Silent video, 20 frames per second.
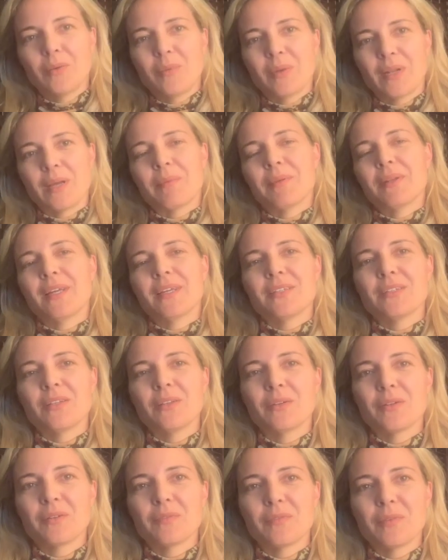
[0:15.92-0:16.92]
What I would like to
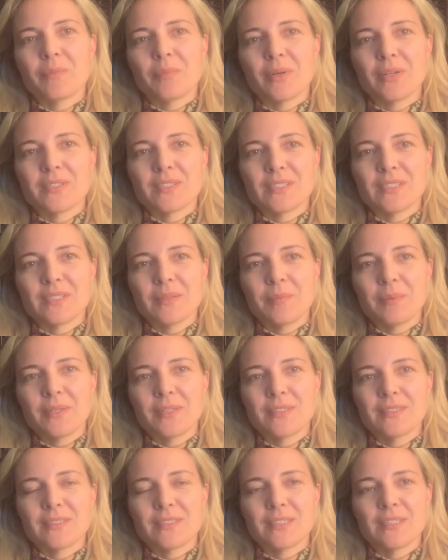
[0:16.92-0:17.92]
learn from
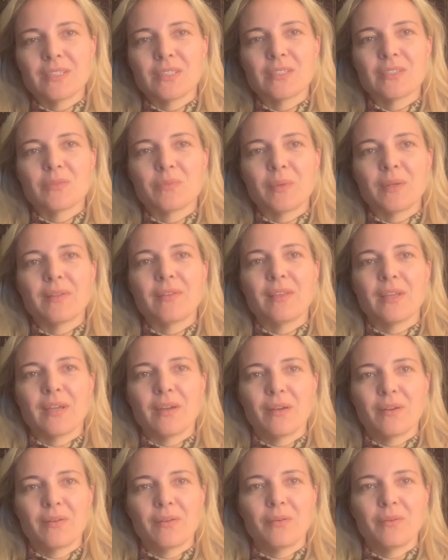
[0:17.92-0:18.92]
participants is what
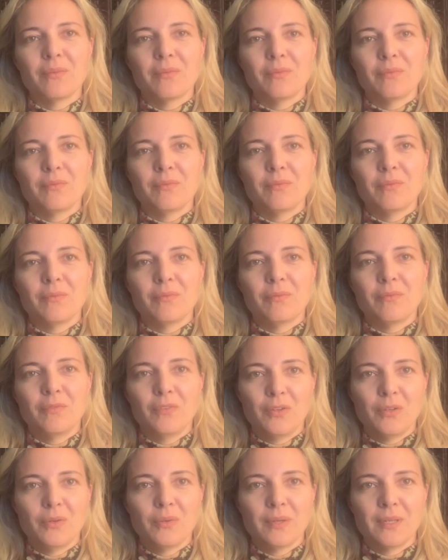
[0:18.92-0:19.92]
their
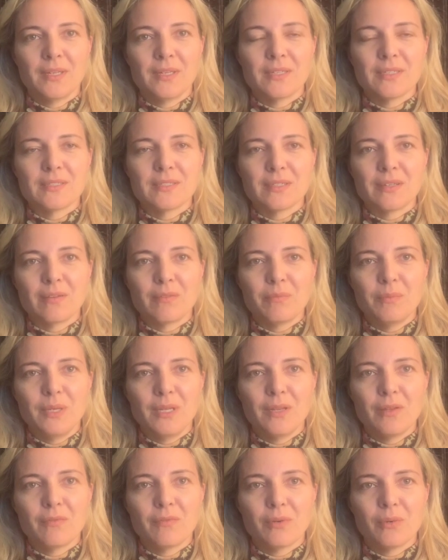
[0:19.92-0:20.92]
view is of
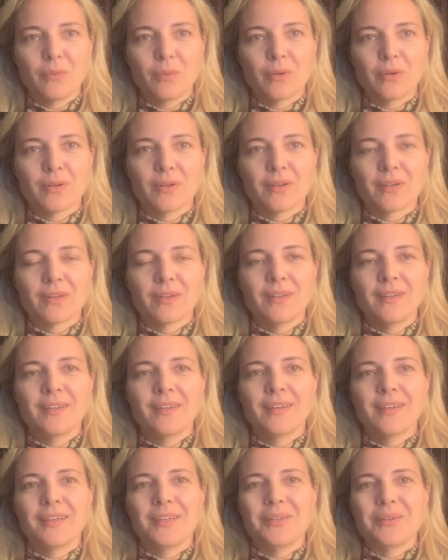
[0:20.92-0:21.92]
meaningful work.
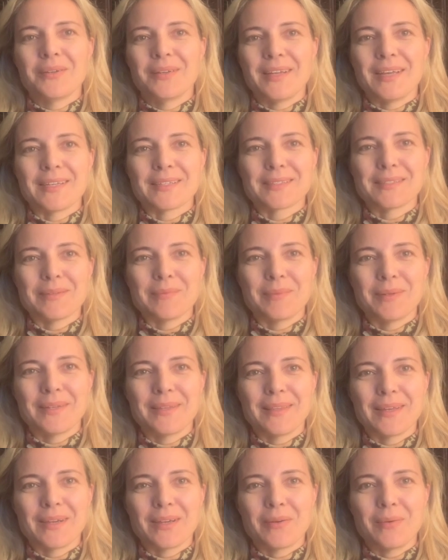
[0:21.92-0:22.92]
You can ask somebody
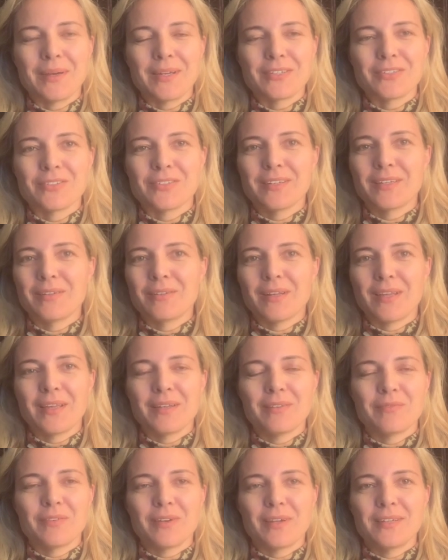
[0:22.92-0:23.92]
that question
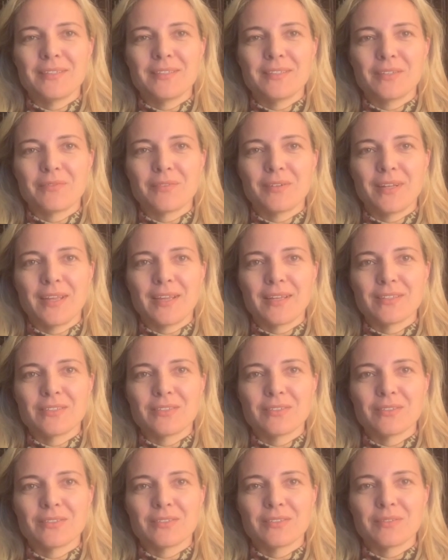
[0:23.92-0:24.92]
and find different
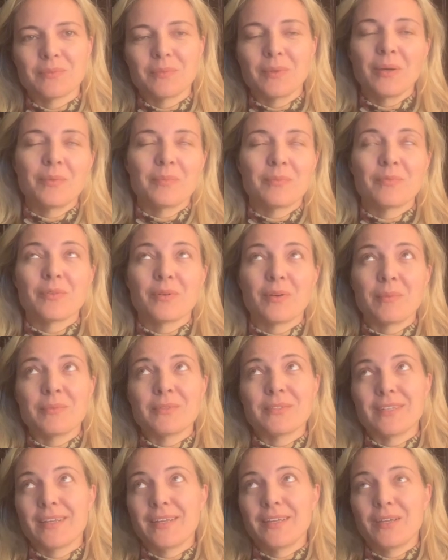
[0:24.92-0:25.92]
answers. Well, for
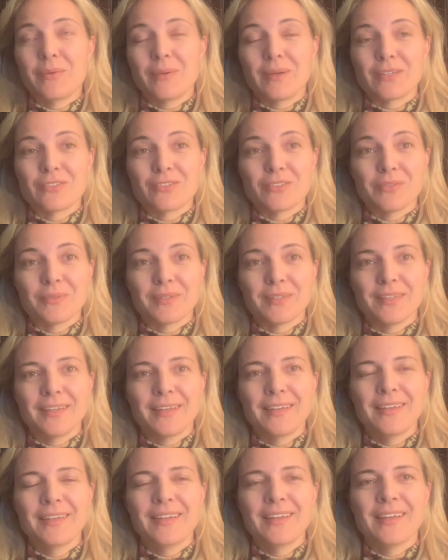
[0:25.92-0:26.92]
almost any question,
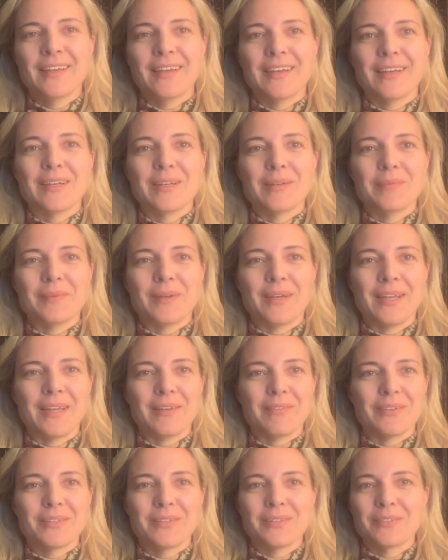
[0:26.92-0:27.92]
really. I
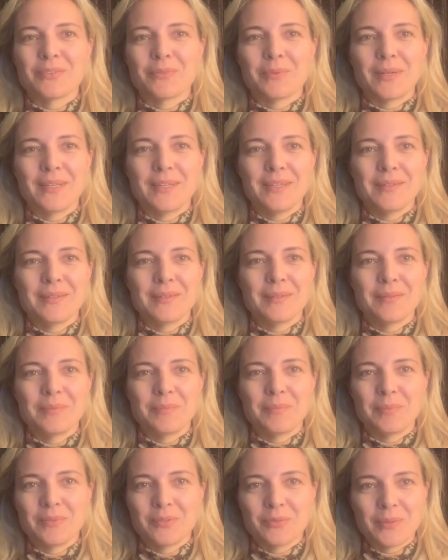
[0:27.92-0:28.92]
have a
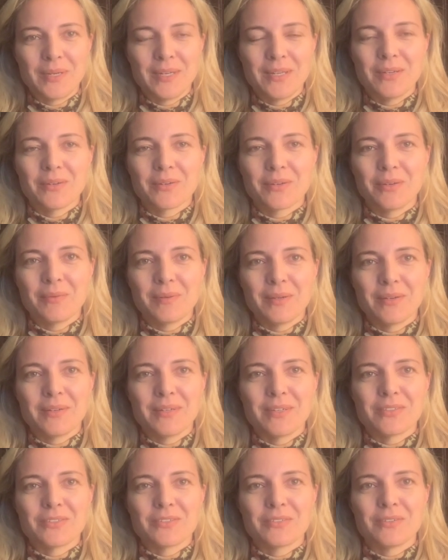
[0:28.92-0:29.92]
20-year career
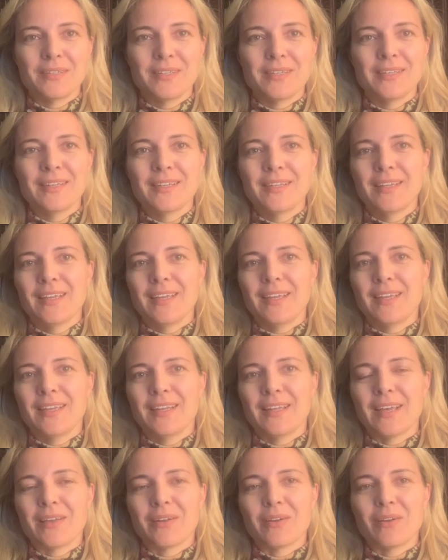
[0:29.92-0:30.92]
history
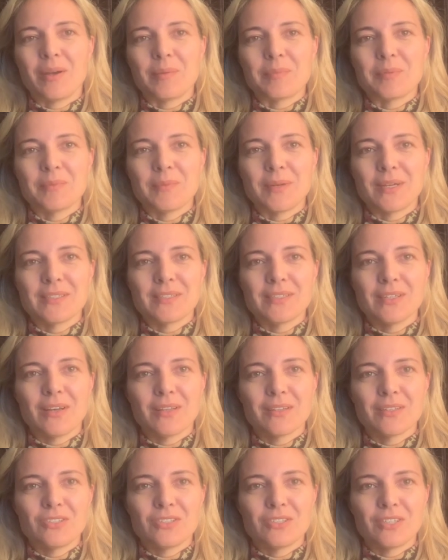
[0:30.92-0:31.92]
in how to optimize
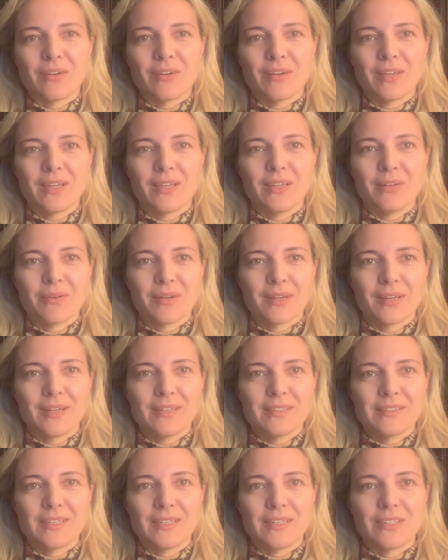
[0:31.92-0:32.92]
knowledge sharing in
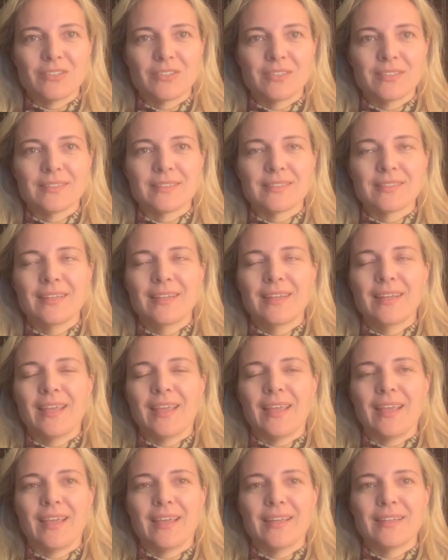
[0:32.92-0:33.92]
organizations.
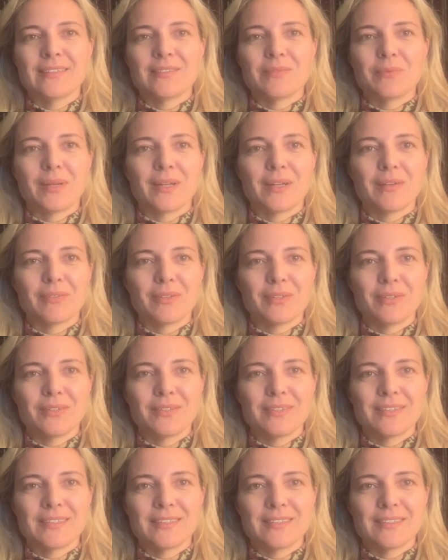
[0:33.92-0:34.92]
And what I've
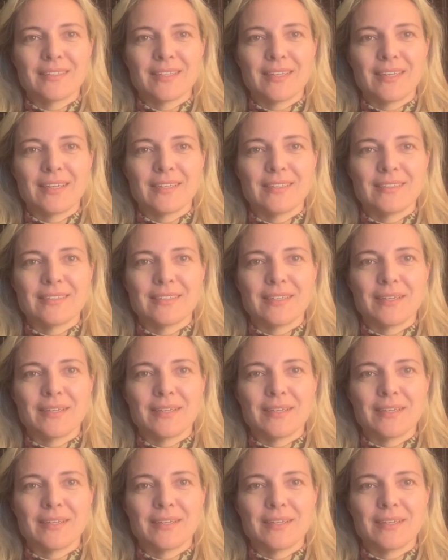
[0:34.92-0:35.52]
learned is that,